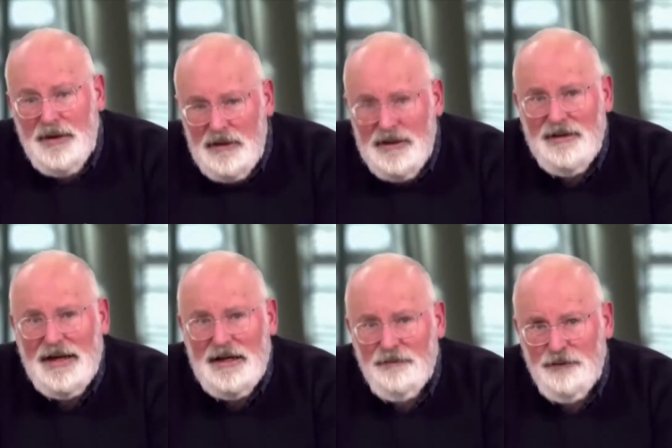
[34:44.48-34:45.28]
building
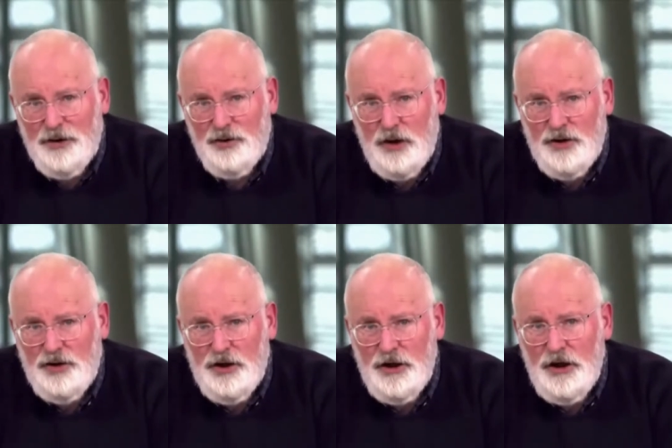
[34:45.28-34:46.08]
that
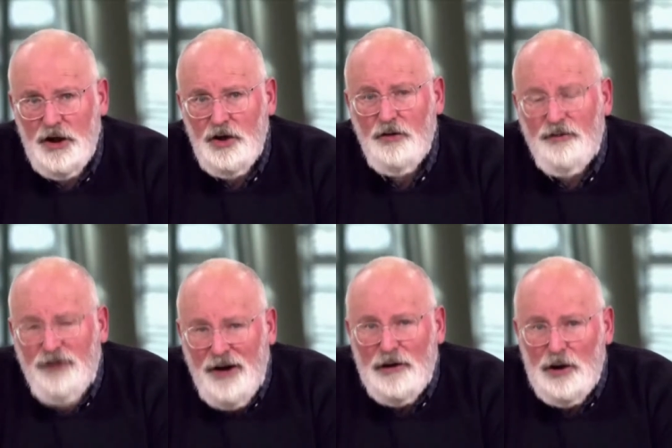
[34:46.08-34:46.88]
infrastructure, you
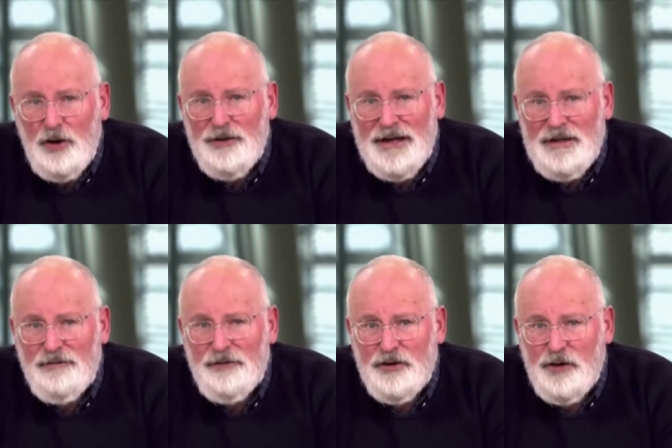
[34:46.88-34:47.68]
front load that
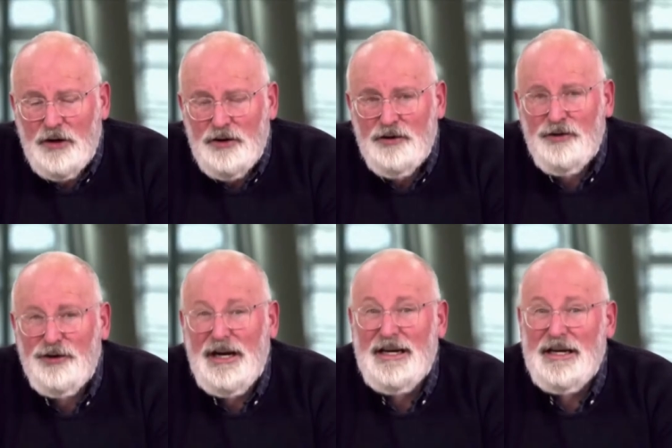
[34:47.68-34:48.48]
infrastructure
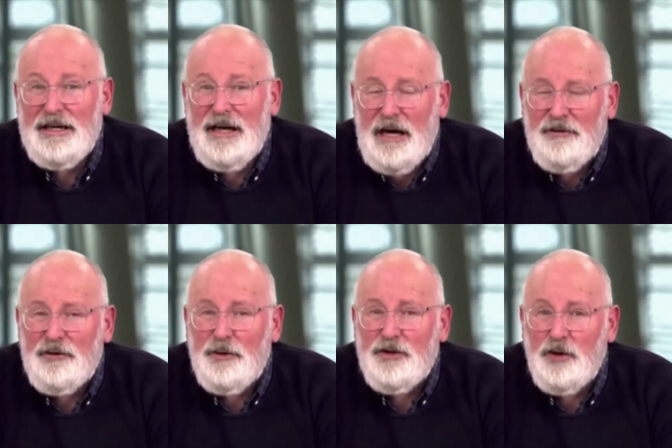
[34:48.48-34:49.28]
so that it can
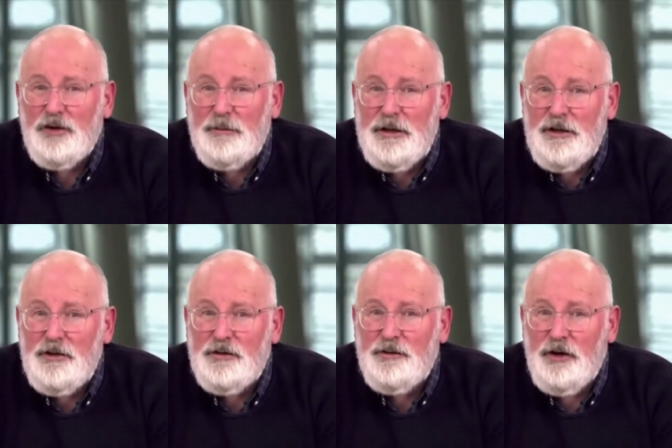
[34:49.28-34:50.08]
afterwards also be
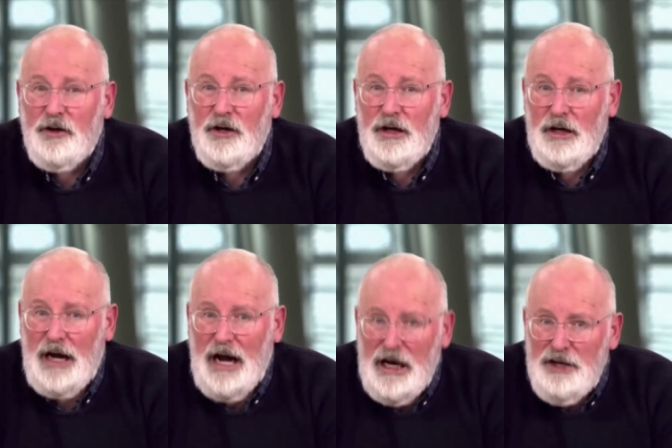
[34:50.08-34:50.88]
used for
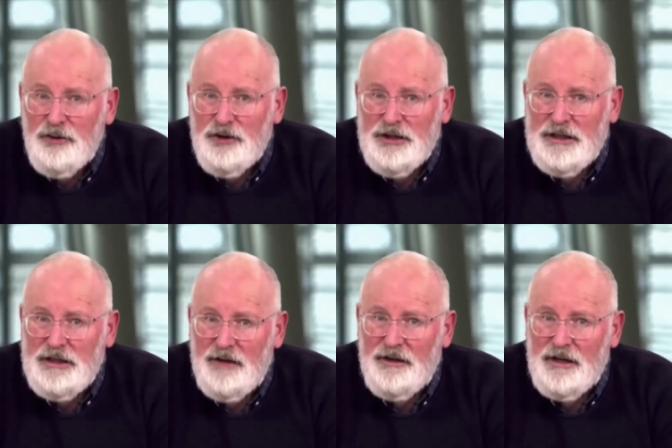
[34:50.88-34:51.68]
hydrogen
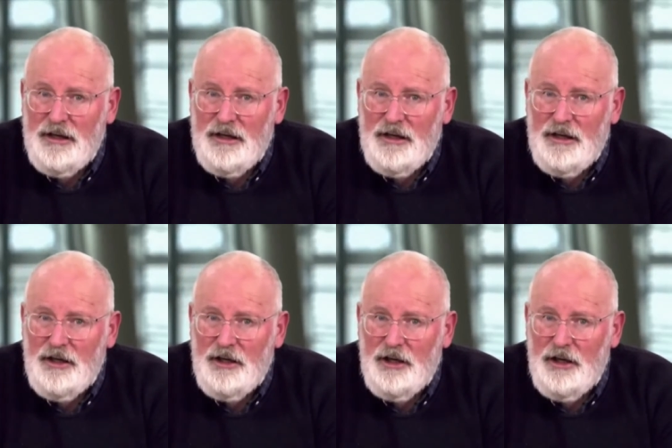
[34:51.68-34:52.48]
and other
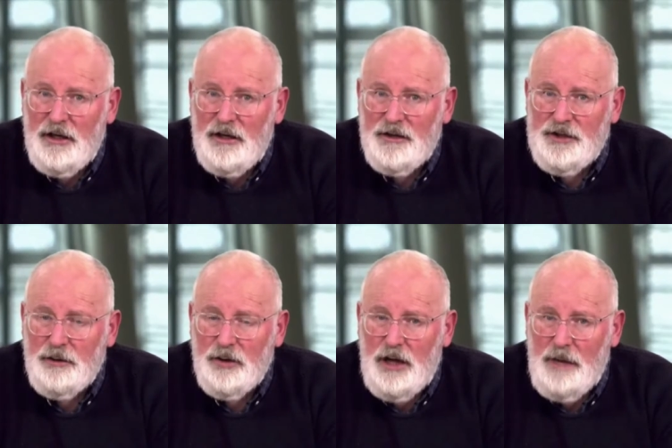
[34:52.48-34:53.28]

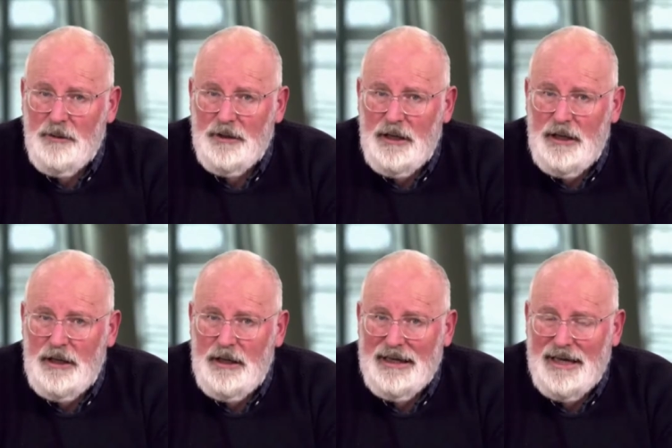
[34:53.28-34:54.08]
zero carbon
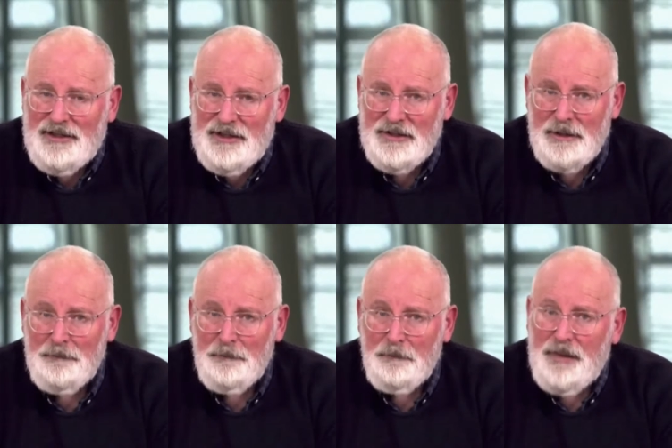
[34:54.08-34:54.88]
gases,
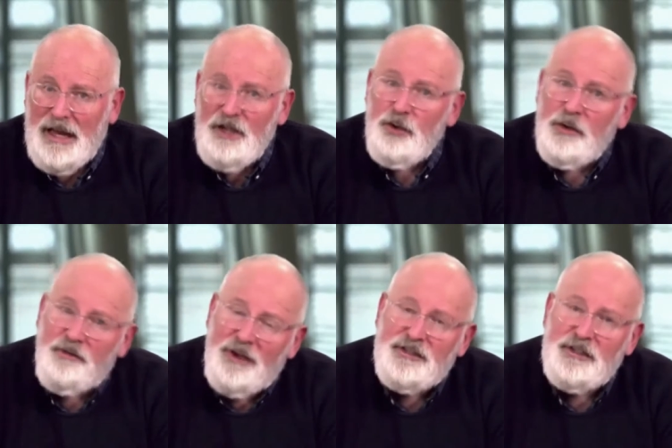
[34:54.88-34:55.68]
then you
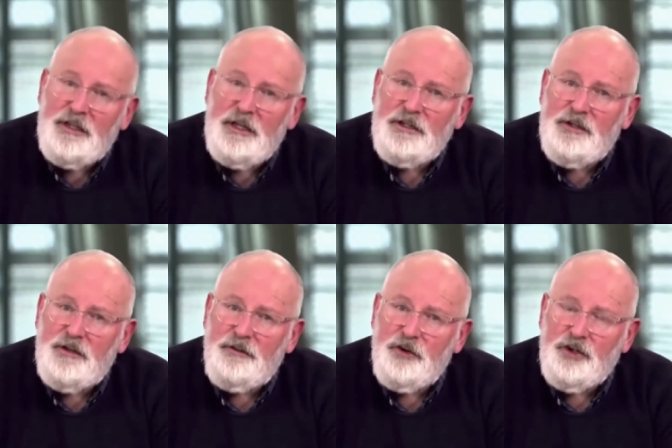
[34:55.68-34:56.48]
invest into
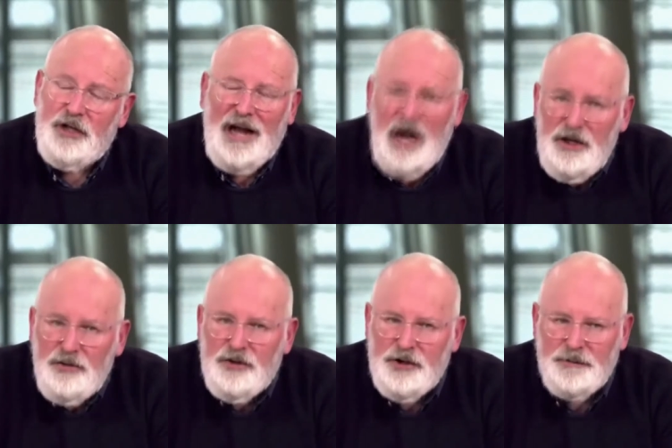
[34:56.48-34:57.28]
the future.
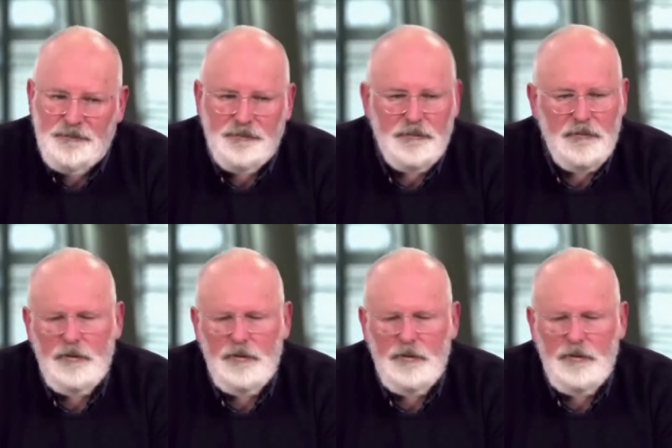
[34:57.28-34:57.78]
Hydrogen,